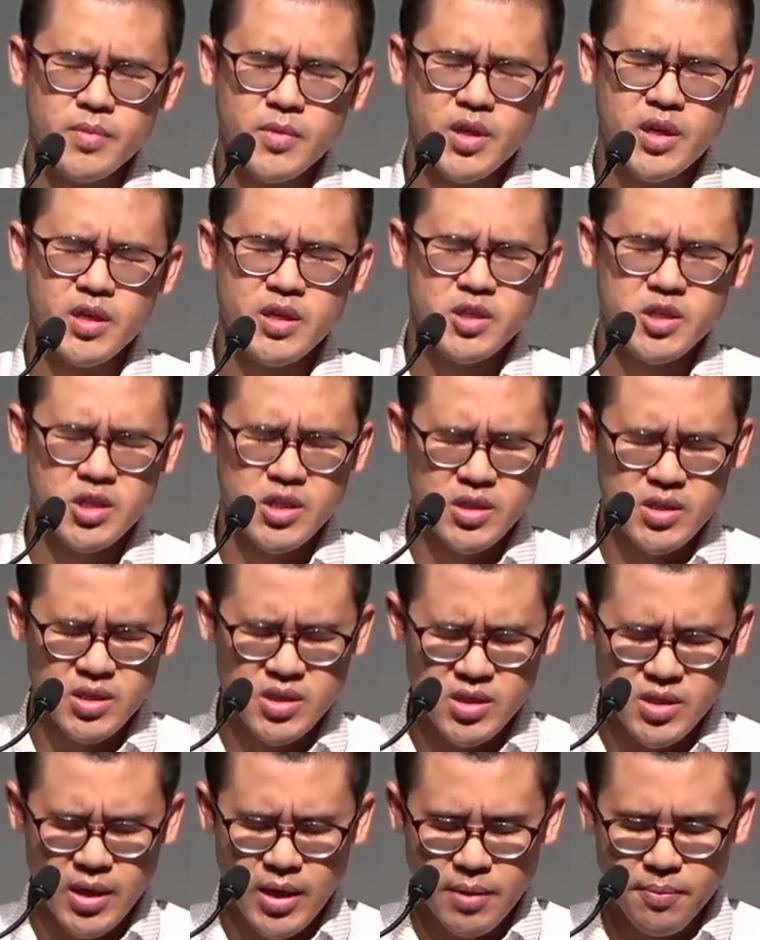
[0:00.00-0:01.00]
In
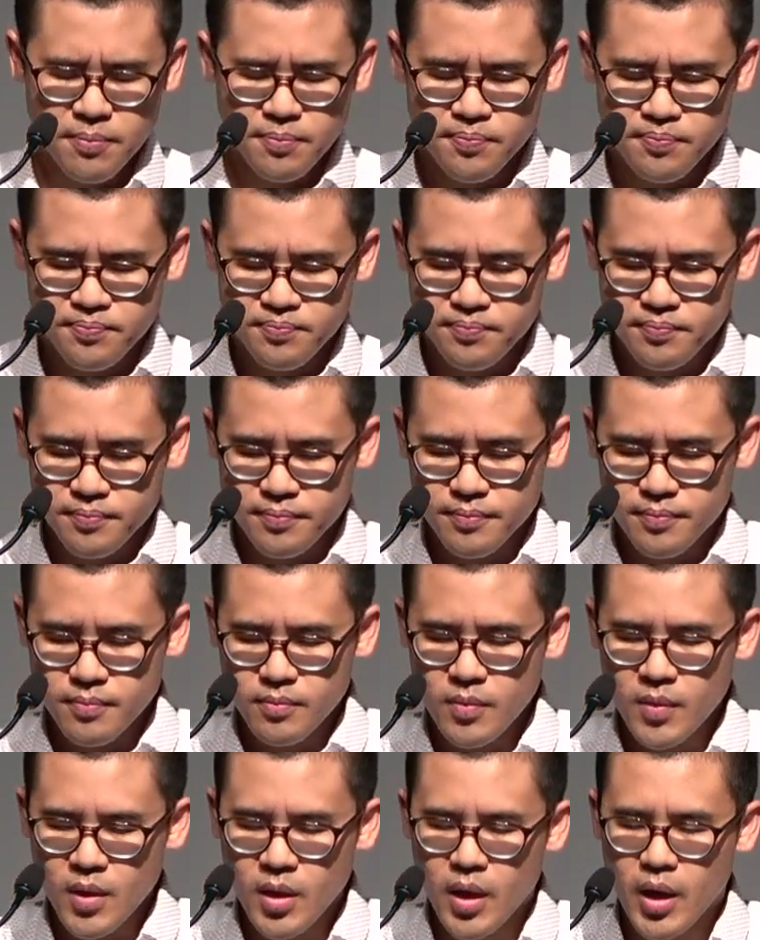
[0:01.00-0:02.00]
Jesus' name,
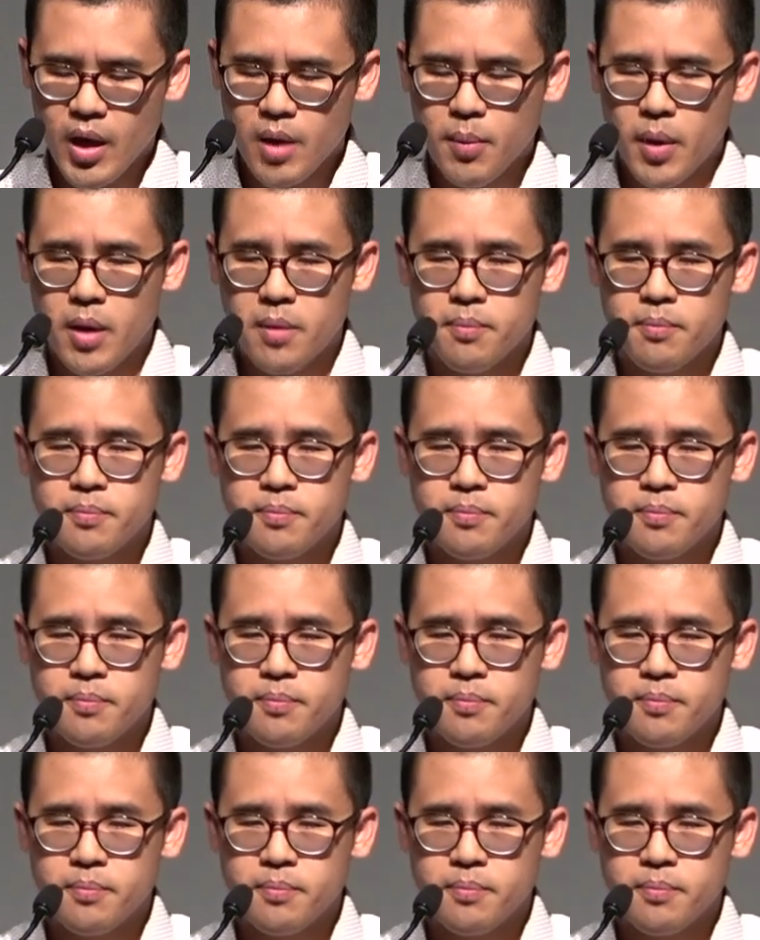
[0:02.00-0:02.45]
amen.